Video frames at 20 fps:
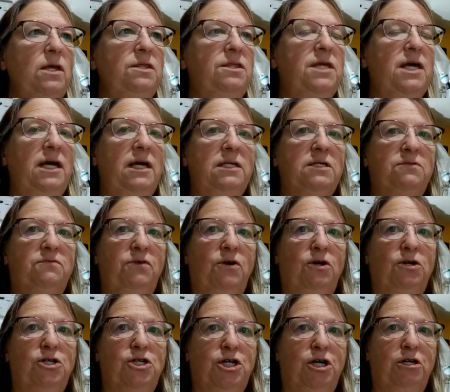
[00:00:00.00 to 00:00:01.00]
things
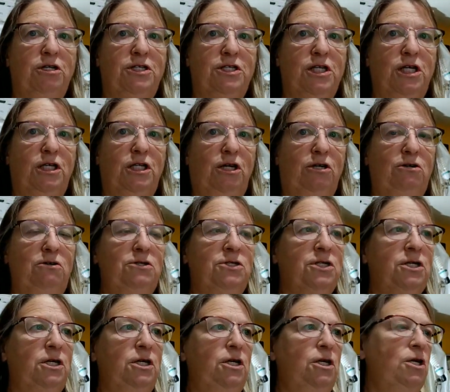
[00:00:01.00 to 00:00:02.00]
for shirts and
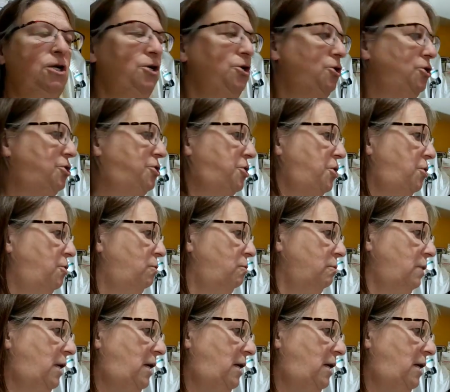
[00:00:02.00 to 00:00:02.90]
clothes. So